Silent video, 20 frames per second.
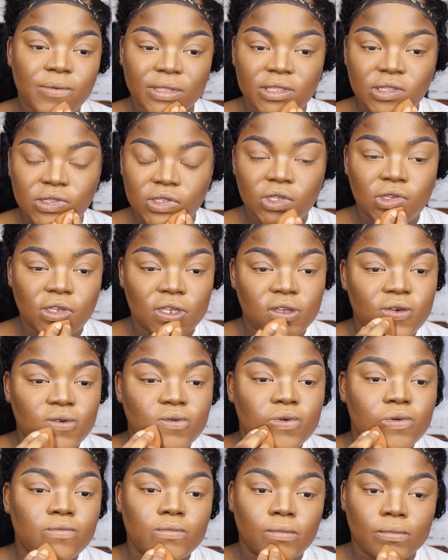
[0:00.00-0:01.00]
with
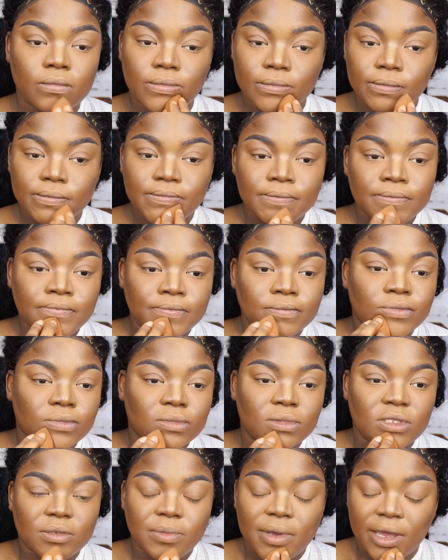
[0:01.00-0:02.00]
2.
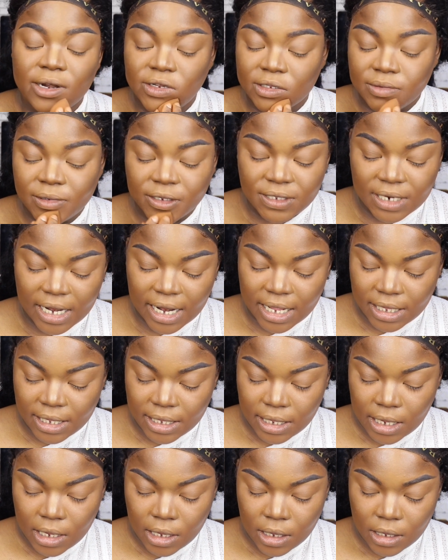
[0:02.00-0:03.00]
This powder smells
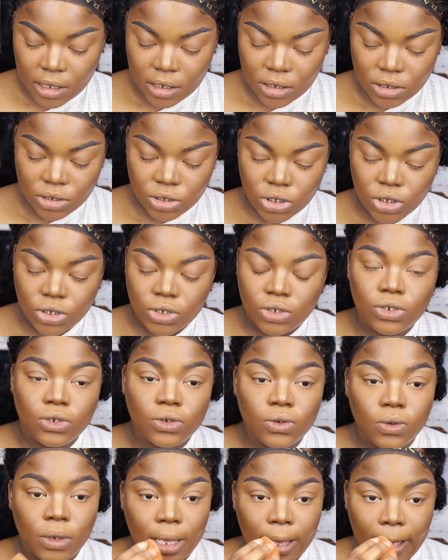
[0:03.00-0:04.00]
nice.
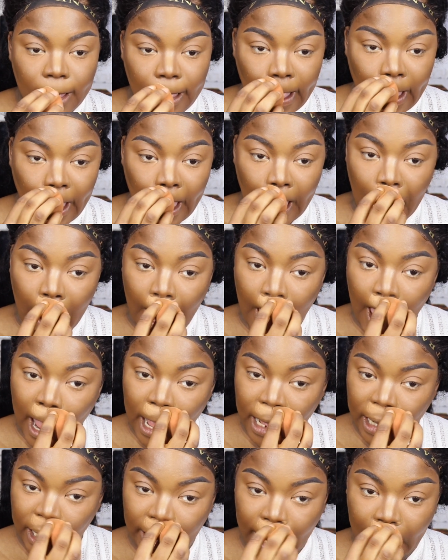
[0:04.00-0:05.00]
2
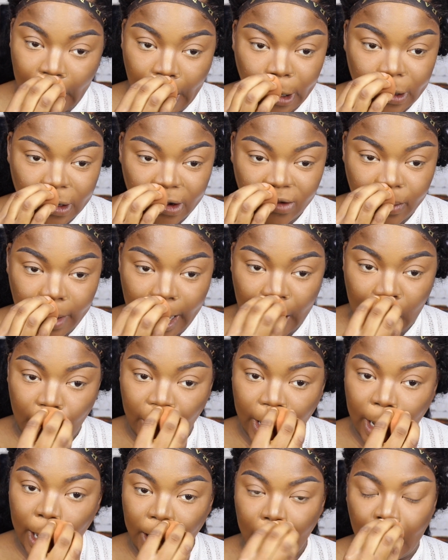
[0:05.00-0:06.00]
layers of
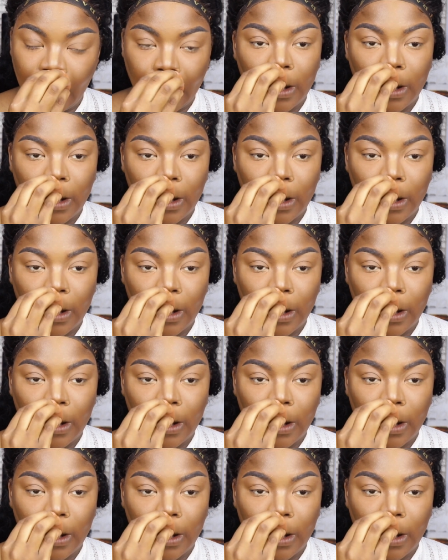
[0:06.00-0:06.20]
powder.